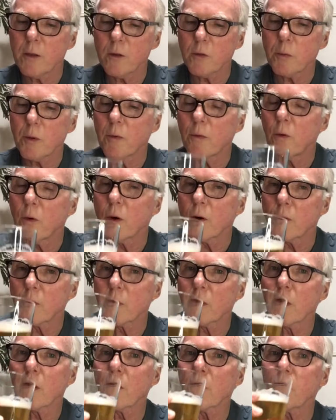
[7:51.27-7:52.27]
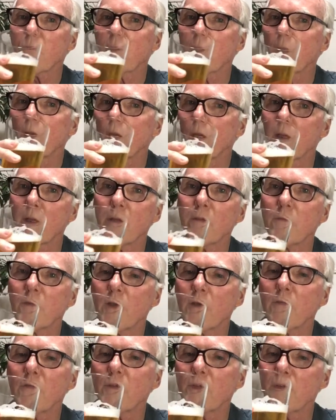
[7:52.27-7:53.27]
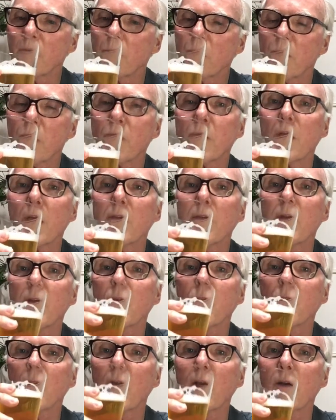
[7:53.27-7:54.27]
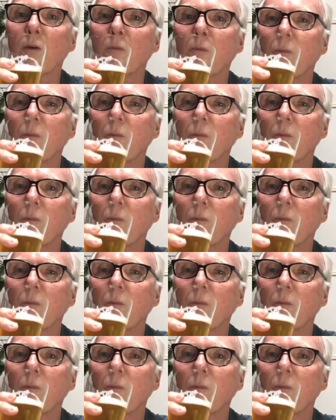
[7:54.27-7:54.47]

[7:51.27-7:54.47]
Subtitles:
before, it was a little stinky. They've definitely improved on this now.